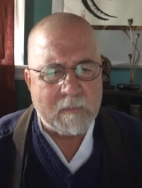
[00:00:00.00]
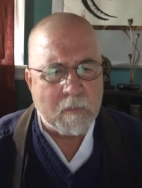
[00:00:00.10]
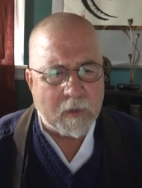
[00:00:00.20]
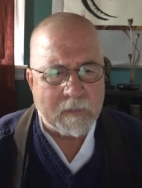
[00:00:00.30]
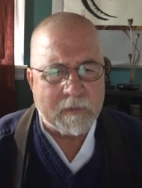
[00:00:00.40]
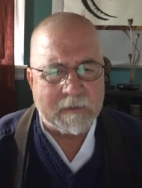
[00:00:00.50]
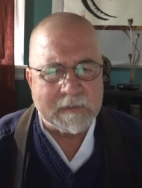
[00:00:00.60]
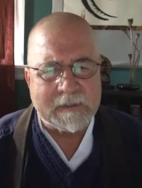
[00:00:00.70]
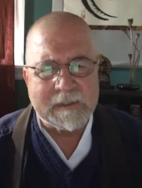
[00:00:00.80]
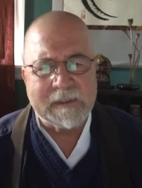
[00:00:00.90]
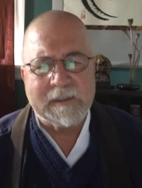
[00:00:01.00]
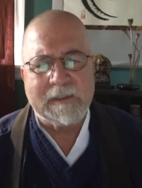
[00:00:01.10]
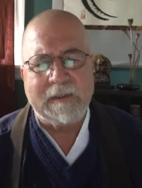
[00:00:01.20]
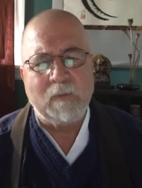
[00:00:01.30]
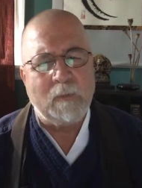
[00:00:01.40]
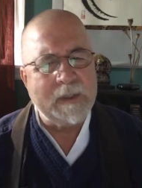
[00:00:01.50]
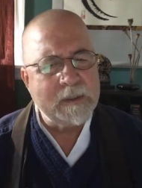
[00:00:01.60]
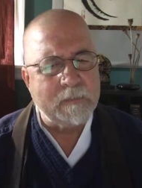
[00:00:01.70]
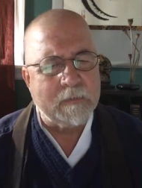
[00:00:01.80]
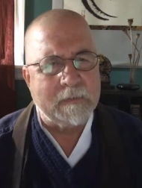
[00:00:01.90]
murmurs, it
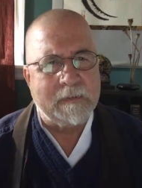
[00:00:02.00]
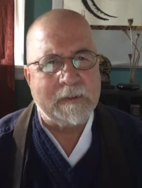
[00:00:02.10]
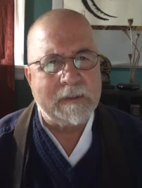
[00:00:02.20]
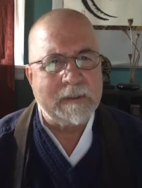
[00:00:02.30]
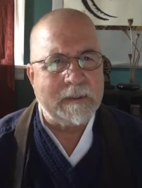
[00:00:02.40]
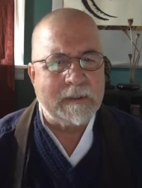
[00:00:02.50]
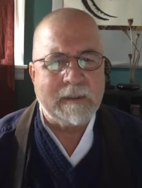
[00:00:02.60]
whispers,